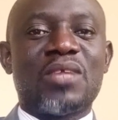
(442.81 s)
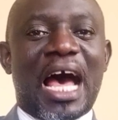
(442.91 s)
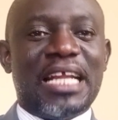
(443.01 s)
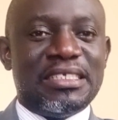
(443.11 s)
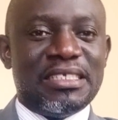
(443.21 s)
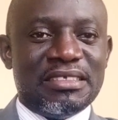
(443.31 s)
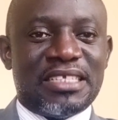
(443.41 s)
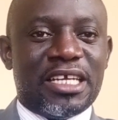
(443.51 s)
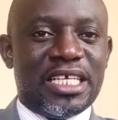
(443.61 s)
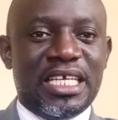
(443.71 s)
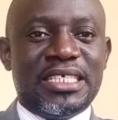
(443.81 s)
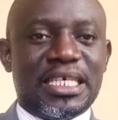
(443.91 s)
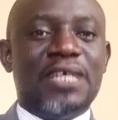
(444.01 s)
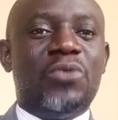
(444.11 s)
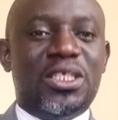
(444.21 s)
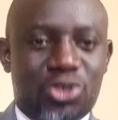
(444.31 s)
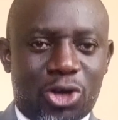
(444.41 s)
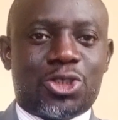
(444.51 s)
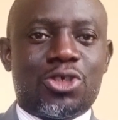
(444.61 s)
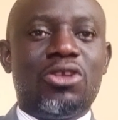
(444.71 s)
and there is a
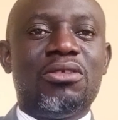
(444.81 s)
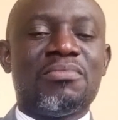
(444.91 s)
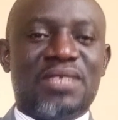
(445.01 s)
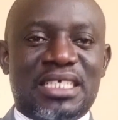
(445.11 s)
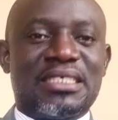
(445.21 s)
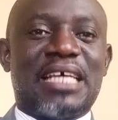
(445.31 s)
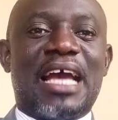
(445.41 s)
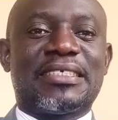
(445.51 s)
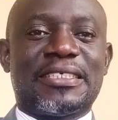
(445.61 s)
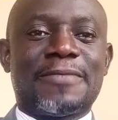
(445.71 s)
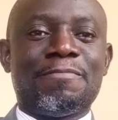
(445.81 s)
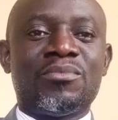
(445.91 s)
reduction in sizes.